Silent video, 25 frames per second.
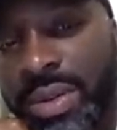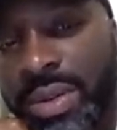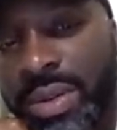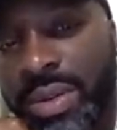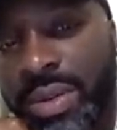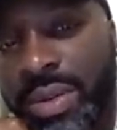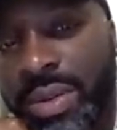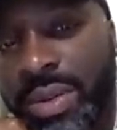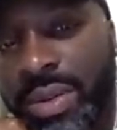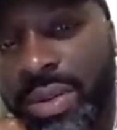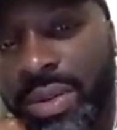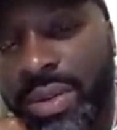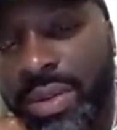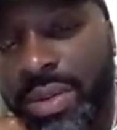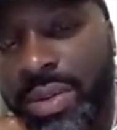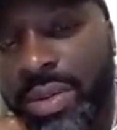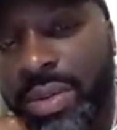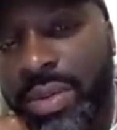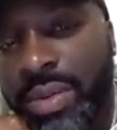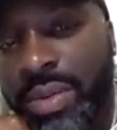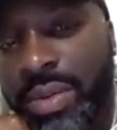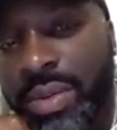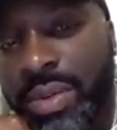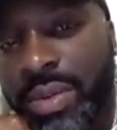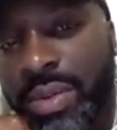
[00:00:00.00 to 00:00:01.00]

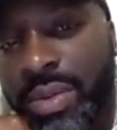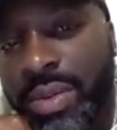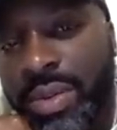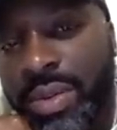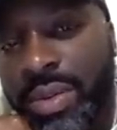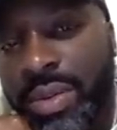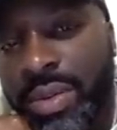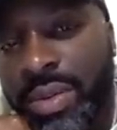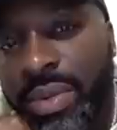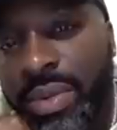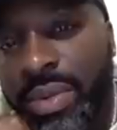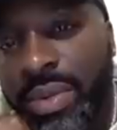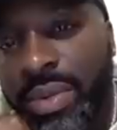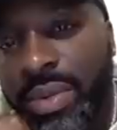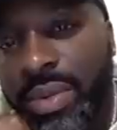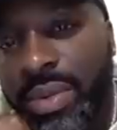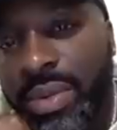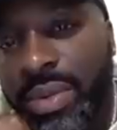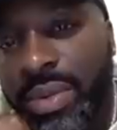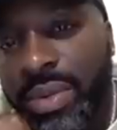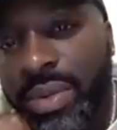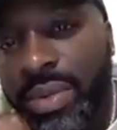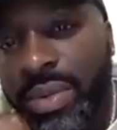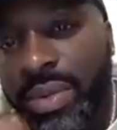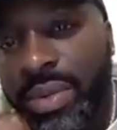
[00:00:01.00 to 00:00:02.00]

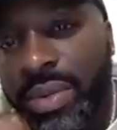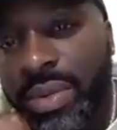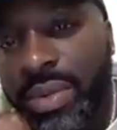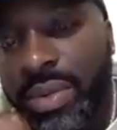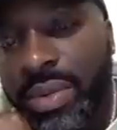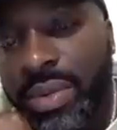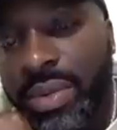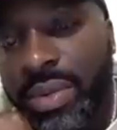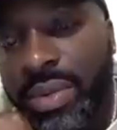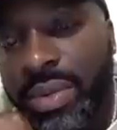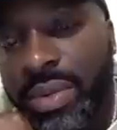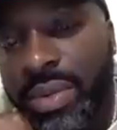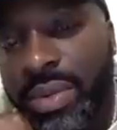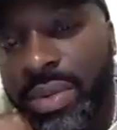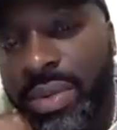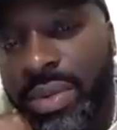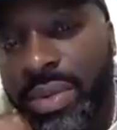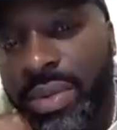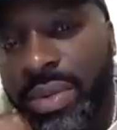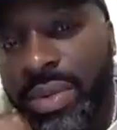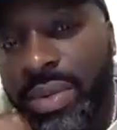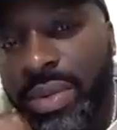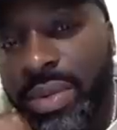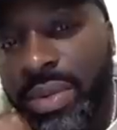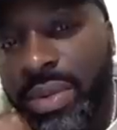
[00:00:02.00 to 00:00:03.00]

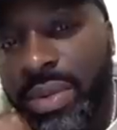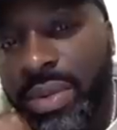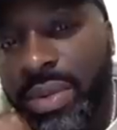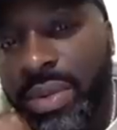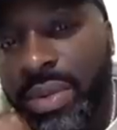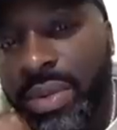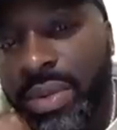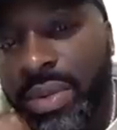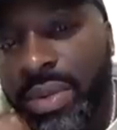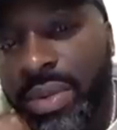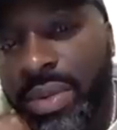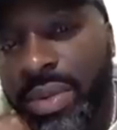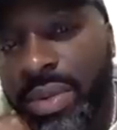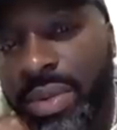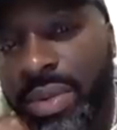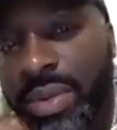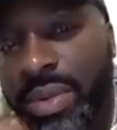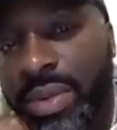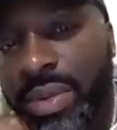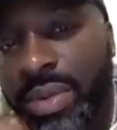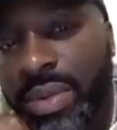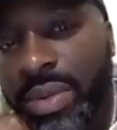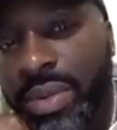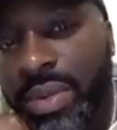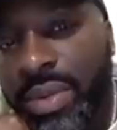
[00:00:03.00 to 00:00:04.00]

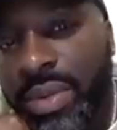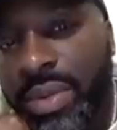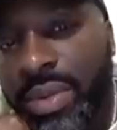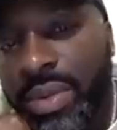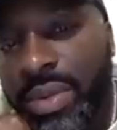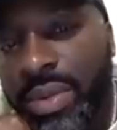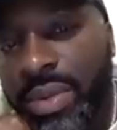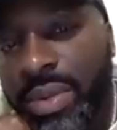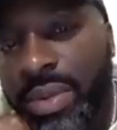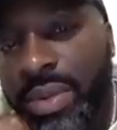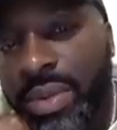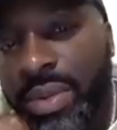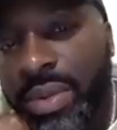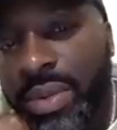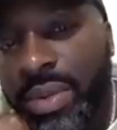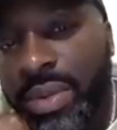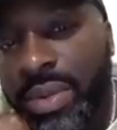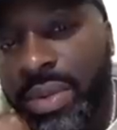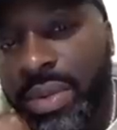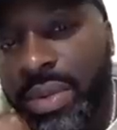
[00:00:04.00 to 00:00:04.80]
(silent)